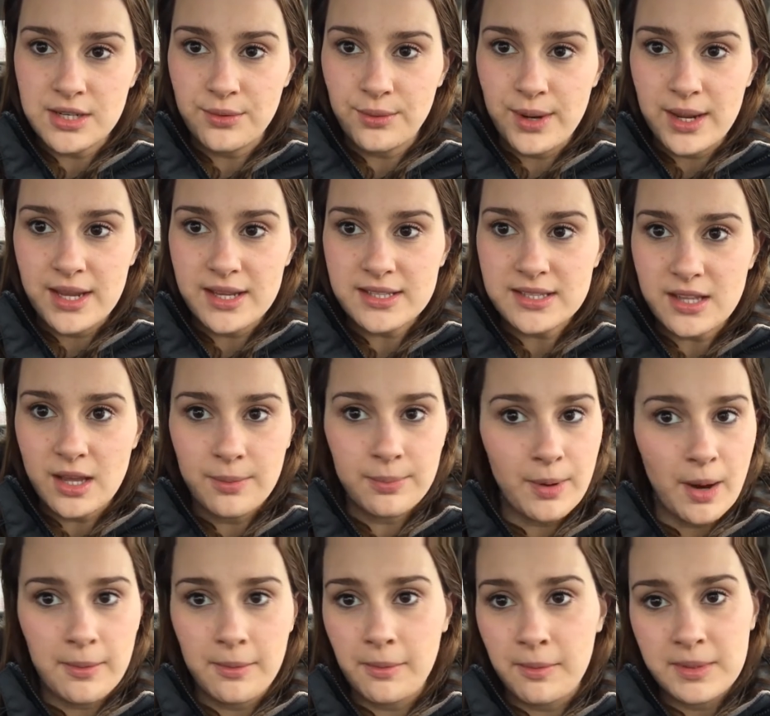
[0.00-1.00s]
weeks. I'll
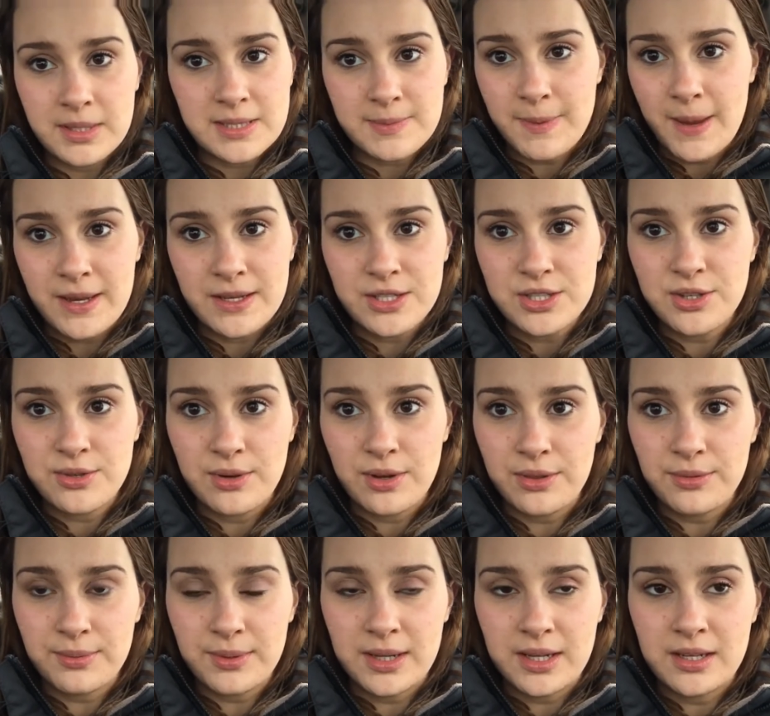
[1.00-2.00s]
probably spend 2 to
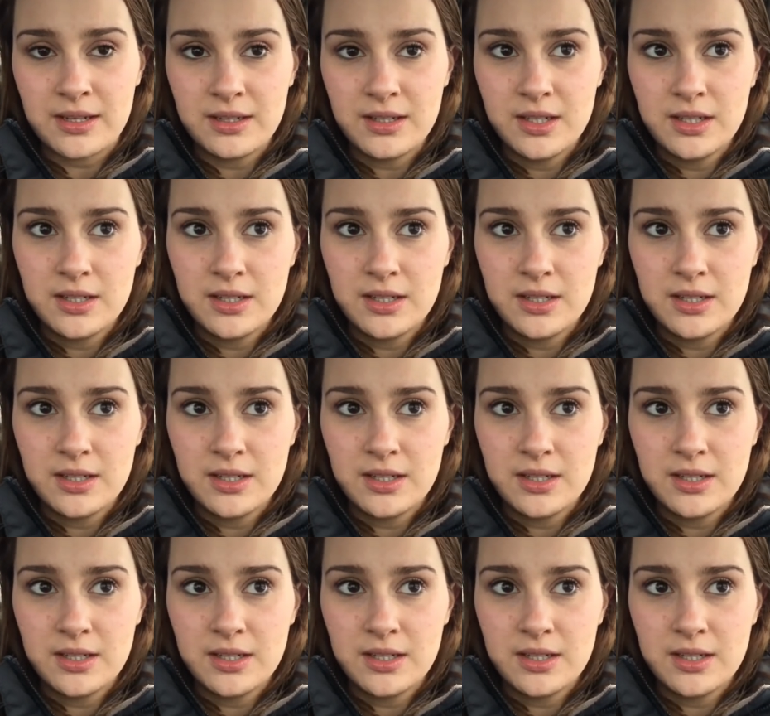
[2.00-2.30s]
3